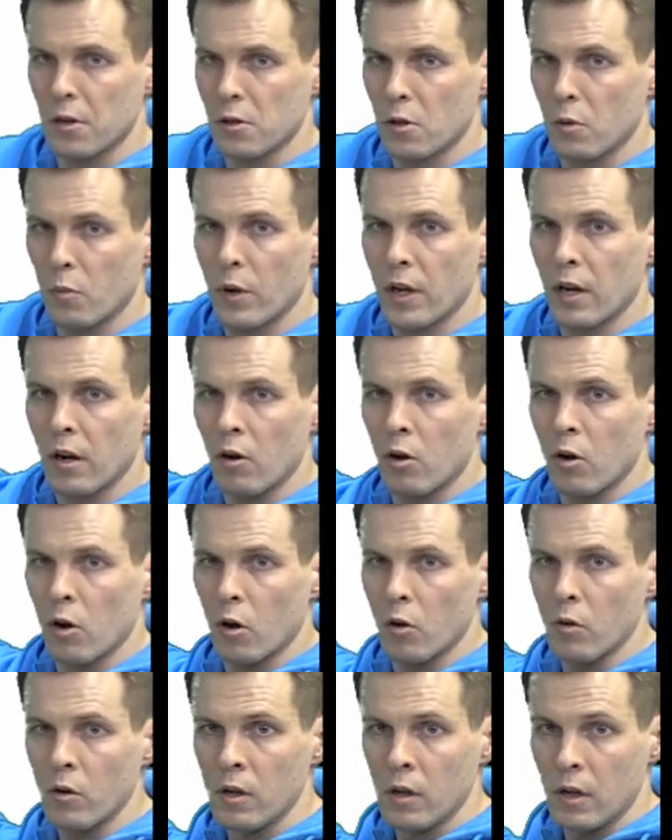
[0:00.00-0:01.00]
so we don't
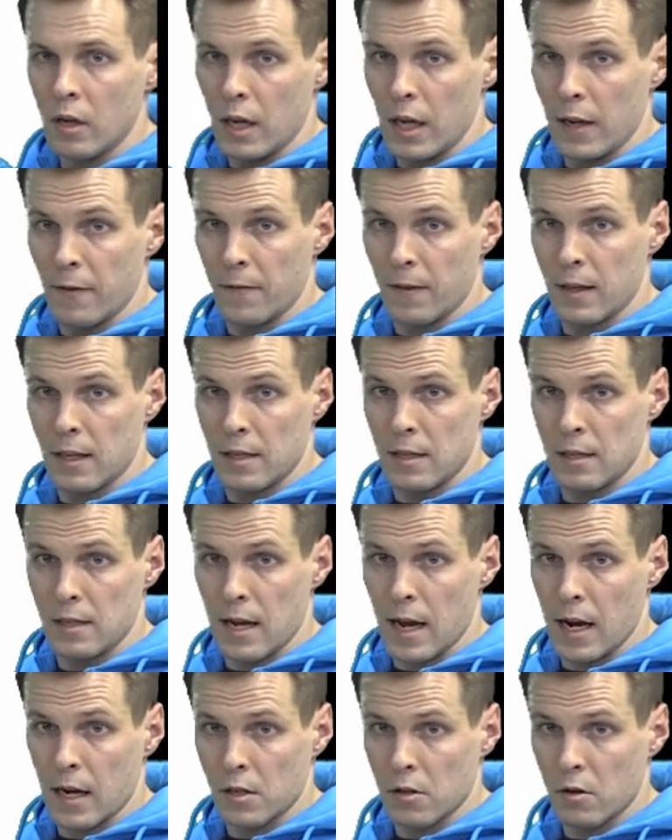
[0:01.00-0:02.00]
know if this is
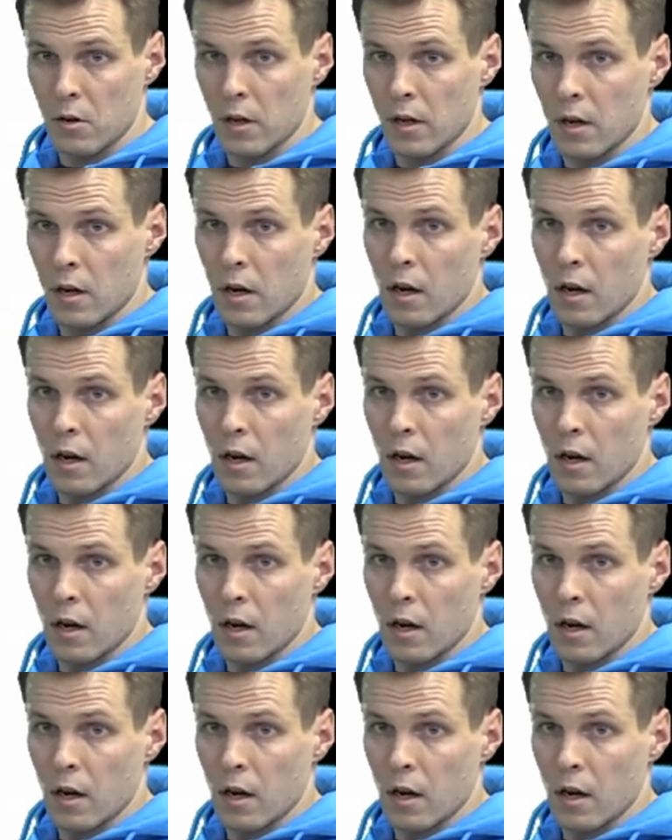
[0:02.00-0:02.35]
actually